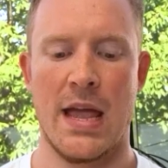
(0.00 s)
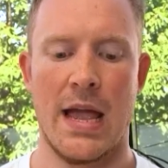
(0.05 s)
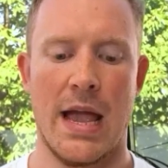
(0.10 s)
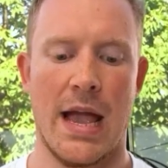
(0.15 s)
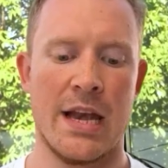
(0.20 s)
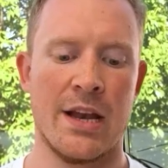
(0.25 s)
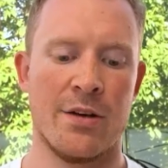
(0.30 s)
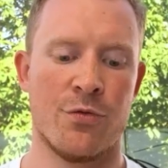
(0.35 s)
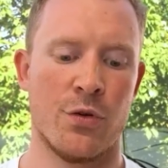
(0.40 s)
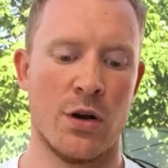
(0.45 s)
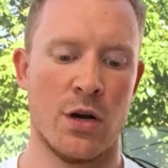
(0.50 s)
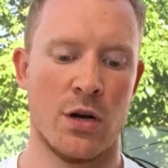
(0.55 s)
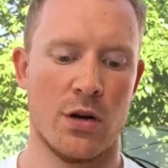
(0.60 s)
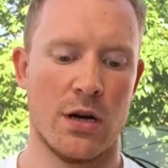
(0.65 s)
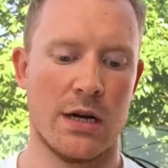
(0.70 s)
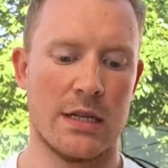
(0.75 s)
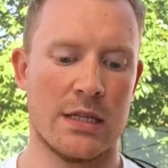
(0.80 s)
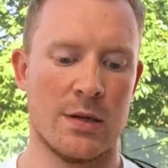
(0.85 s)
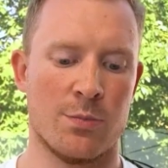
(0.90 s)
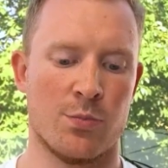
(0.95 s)
And if we look
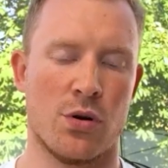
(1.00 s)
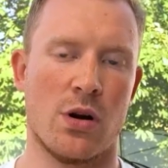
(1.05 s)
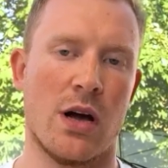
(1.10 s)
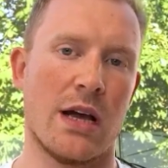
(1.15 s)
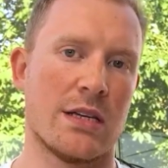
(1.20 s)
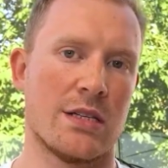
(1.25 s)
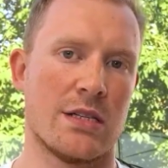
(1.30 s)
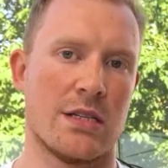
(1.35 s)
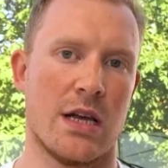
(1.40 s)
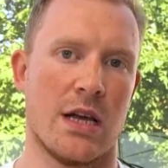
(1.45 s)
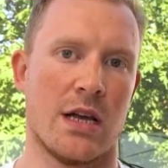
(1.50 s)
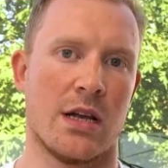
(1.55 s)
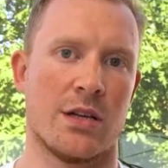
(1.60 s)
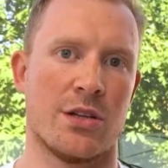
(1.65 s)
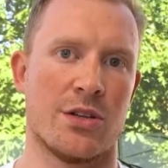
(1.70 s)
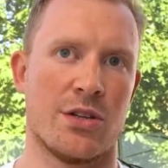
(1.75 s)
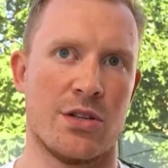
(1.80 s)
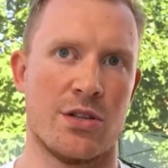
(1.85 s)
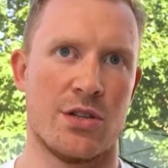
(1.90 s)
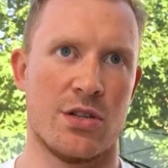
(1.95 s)
at the pricing
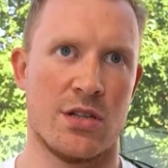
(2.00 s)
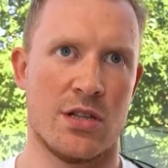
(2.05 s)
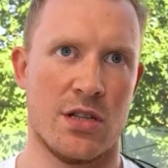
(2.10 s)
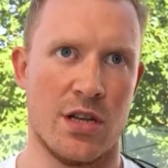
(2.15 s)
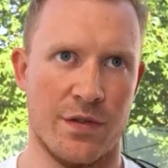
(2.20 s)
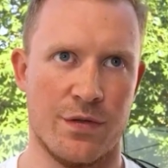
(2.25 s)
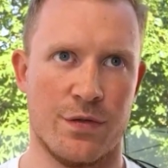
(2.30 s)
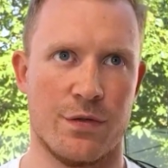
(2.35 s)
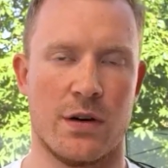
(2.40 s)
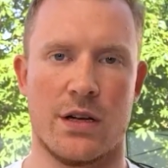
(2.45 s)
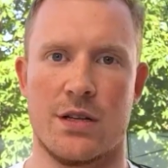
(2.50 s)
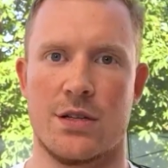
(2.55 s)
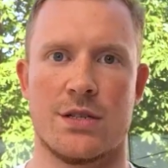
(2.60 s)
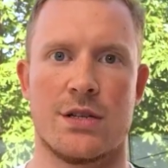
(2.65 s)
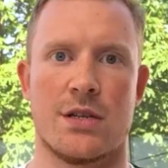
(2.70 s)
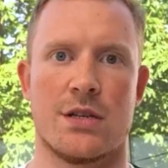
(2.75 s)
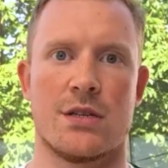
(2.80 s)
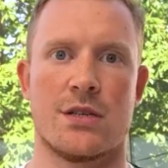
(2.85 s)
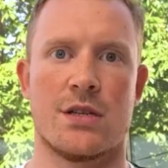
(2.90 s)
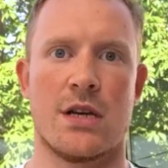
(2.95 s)

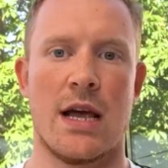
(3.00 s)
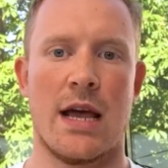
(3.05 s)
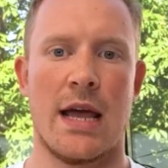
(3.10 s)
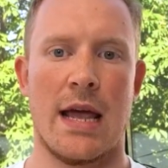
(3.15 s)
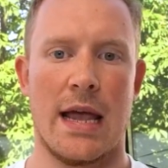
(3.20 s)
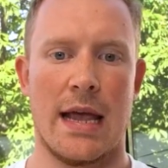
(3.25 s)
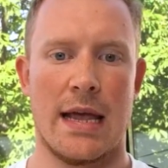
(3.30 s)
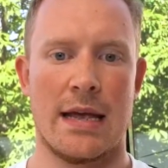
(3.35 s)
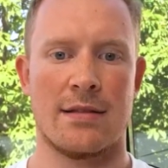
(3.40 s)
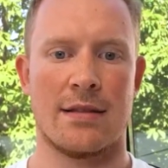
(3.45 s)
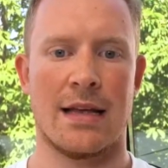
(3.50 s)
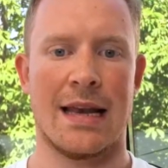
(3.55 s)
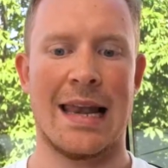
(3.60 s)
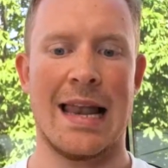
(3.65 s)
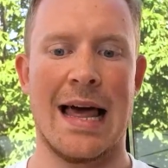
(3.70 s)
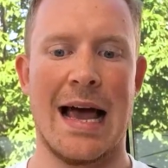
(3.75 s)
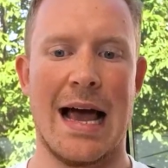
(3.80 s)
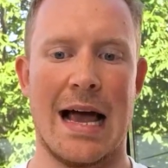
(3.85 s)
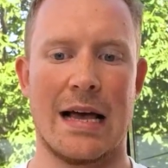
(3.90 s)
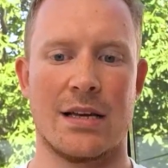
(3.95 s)
differences in the
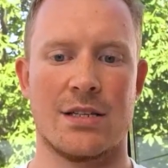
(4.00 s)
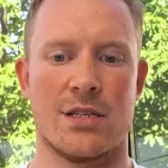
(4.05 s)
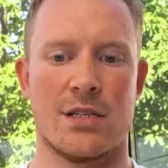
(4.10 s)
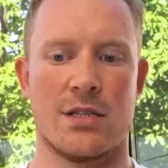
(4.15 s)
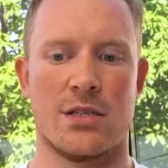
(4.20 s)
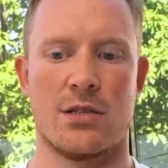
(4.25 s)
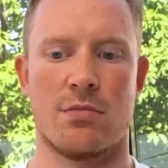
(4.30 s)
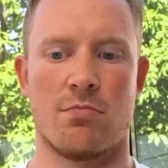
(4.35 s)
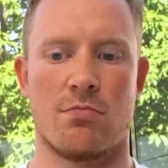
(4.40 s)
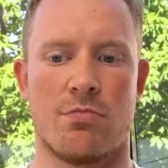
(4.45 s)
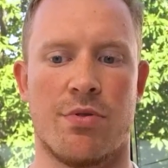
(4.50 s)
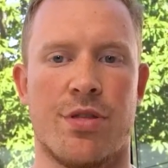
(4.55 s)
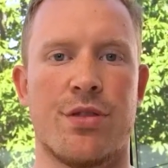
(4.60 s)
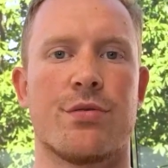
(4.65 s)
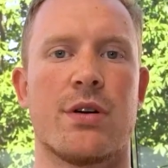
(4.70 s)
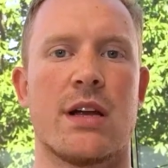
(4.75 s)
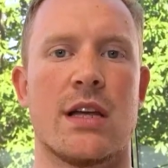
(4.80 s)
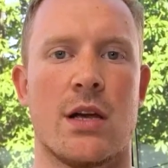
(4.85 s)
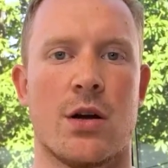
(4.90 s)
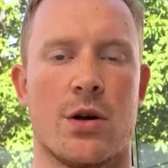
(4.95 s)
last
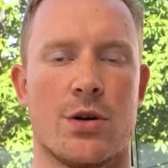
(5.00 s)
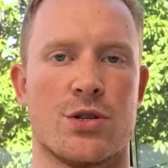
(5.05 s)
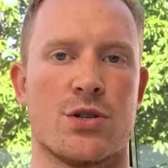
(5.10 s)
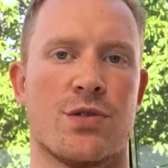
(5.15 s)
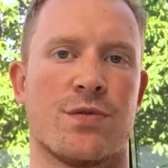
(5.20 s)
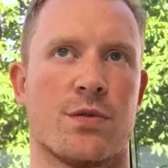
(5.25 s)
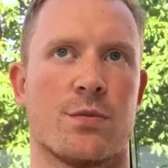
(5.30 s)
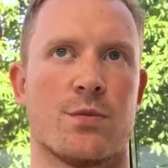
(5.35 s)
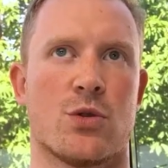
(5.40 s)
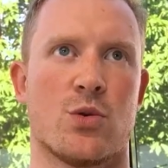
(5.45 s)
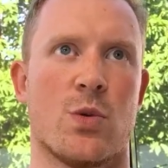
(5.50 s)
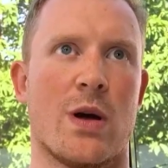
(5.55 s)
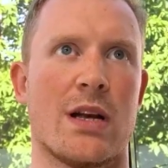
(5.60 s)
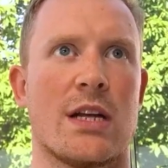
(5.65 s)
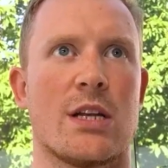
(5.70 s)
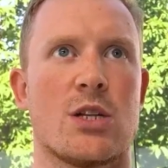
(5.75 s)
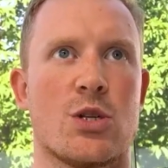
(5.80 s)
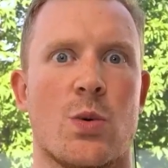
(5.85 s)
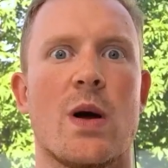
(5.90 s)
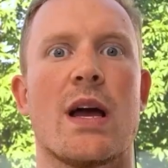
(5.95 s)
3 years, so from
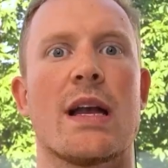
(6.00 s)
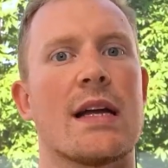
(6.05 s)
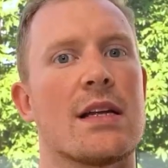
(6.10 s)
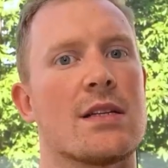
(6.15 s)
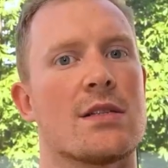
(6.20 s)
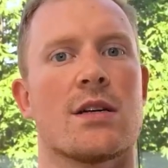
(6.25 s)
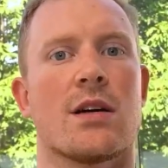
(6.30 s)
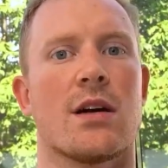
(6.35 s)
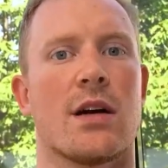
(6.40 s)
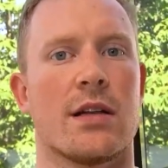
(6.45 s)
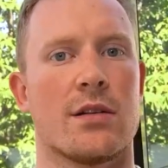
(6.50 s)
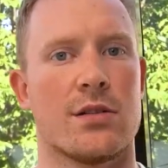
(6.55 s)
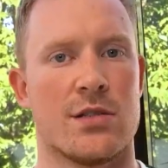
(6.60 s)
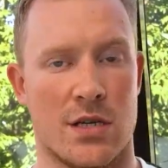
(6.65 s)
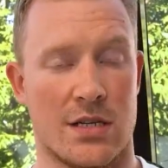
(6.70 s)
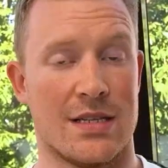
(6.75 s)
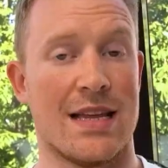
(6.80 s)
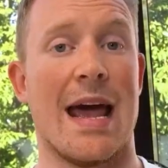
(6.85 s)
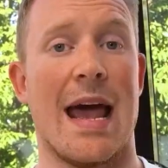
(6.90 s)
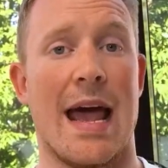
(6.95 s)
2020 to
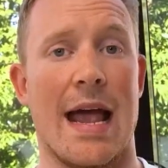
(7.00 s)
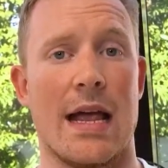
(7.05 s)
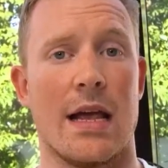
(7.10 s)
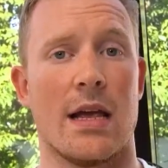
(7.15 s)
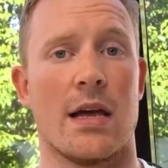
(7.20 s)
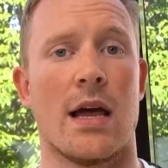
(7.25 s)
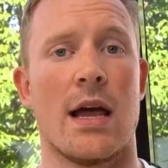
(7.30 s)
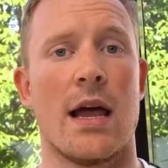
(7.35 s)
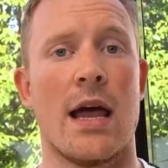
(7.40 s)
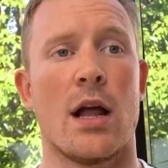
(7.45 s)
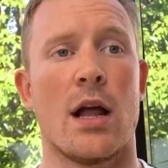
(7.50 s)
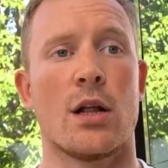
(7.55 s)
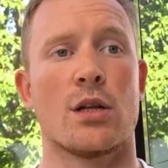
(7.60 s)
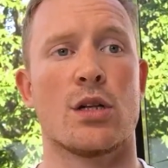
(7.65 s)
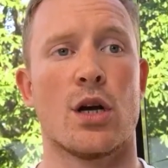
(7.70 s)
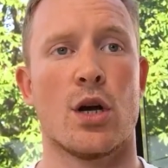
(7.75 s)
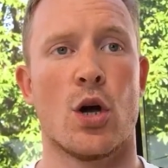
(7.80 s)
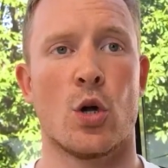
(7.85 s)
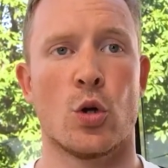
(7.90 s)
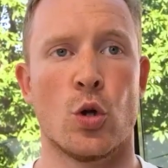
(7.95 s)
today,
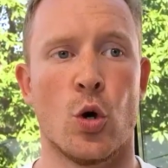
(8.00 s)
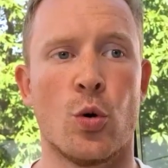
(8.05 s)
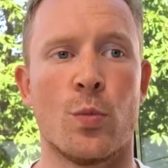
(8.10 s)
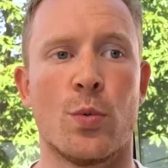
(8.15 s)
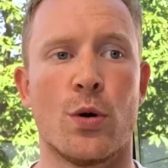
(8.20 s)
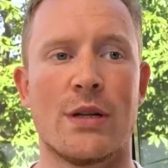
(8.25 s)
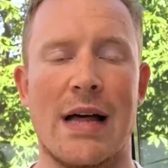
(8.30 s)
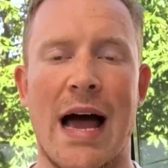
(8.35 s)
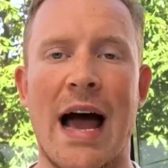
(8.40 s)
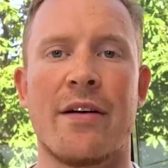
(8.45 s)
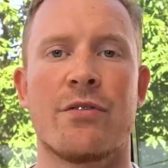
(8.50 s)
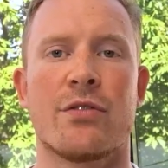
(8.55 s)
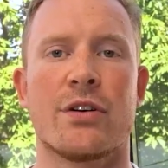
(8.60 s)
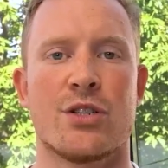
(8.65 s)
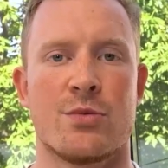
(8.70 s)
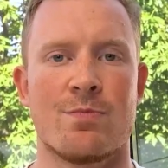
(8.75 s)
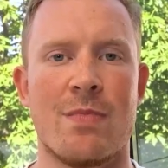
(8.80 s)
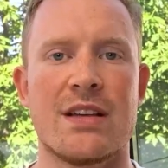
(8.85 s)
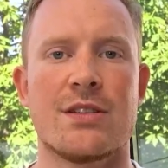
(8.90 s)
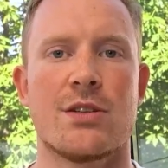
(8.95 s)
the global
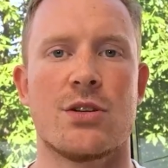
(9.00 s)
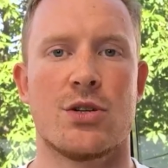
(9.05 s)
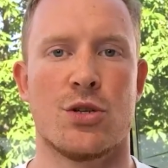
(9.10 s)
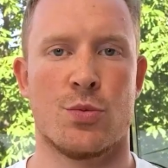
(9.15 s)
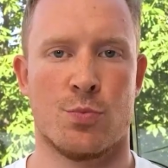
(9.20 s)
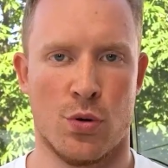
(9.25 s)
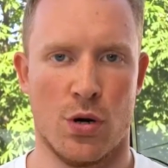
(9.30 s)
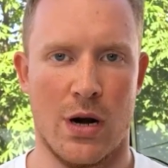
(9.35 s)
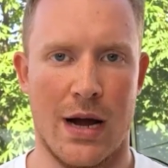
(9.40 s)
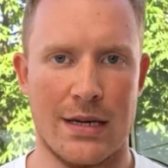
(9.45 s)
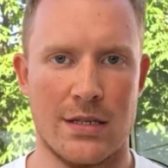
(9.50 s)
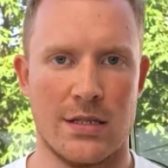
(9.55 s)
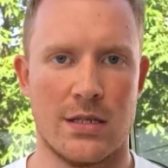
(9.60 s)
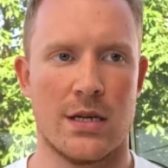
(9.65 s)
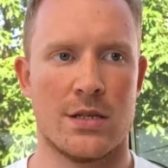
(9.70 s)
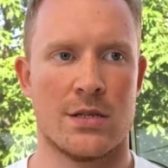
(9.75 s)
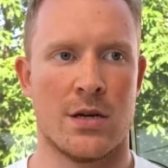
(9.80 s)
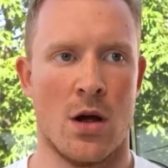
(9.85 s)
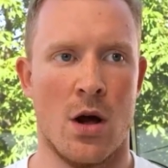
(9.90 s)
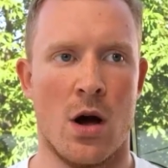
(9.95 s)
average message price
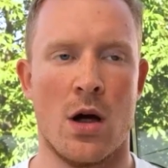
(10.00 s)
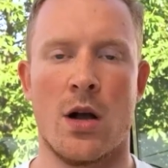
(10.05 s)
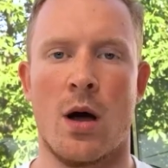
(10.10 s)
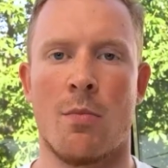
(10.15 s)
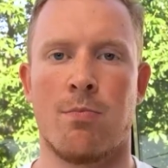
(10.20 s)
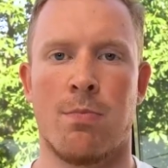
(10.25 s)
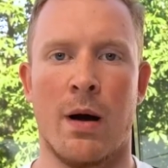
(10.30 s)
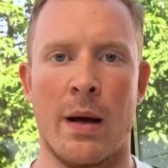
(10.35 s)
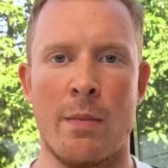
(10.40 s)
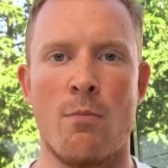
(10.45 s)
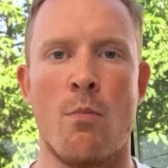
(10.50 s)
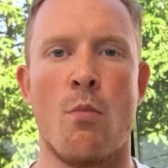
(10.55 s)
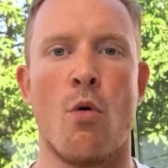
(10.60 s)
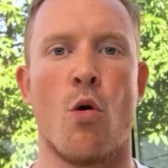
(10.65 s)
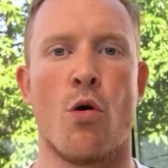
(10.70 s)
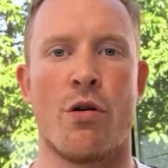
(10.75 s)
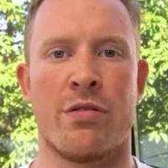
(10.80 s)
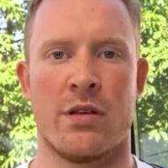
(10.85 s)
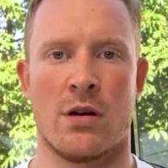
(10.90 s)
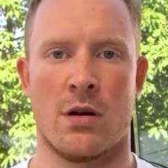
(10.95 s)
has gone up by
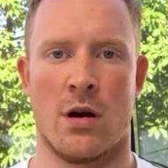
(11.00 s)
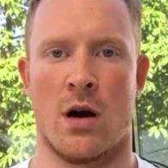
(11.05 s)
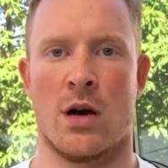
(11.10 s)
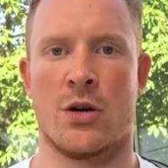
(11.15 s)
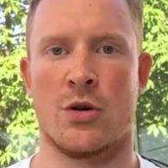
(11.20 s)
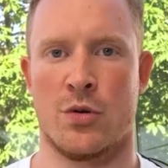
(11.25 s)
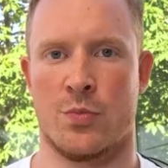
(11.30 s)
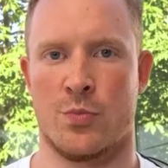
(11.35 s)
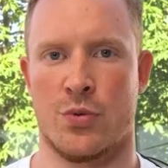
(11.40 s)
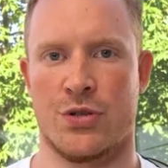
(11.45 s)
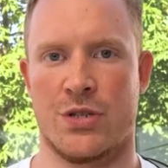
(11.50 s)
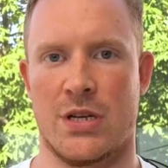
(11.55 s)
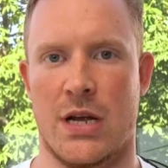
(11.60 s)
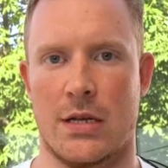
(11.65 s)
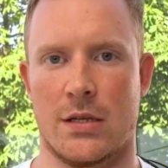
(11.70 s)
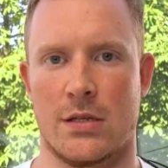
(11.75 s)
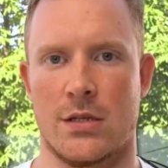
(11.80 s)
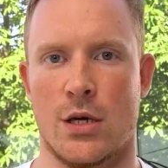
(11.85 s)
more than 100%.